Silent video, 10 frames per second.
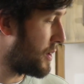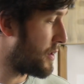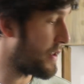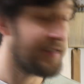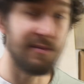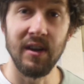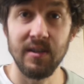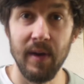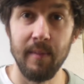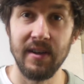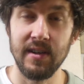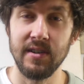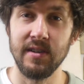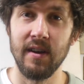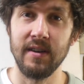That was my
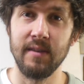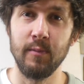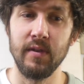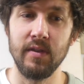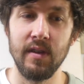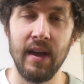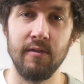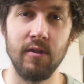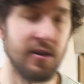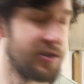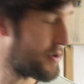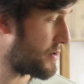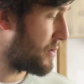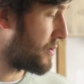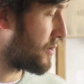experimentation I did with the Headrush
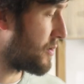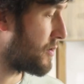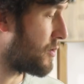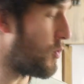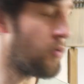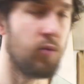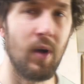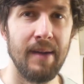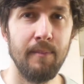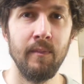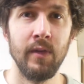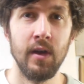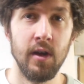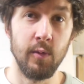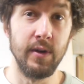chord wham,
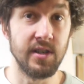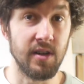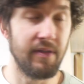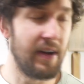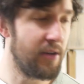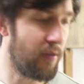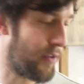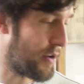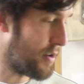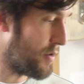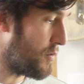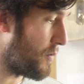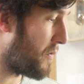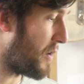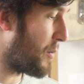which I found on the new
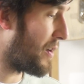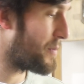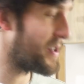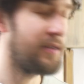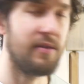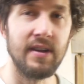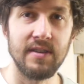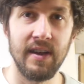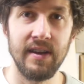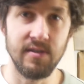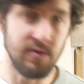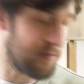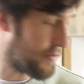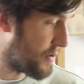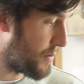firmware update. Thanks to Jesus
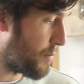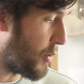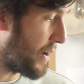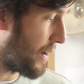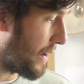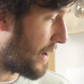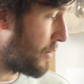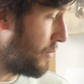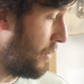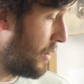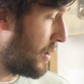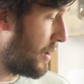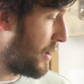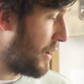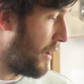for pointing that out.
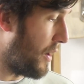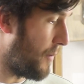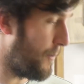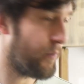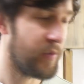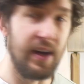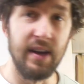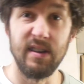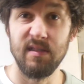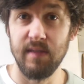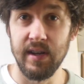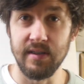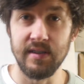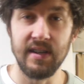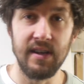And as I
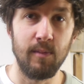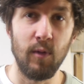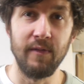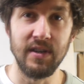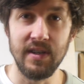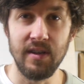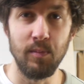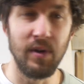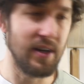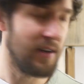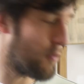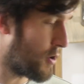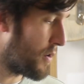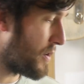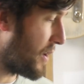say, I'm obviously completely
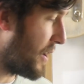wrong.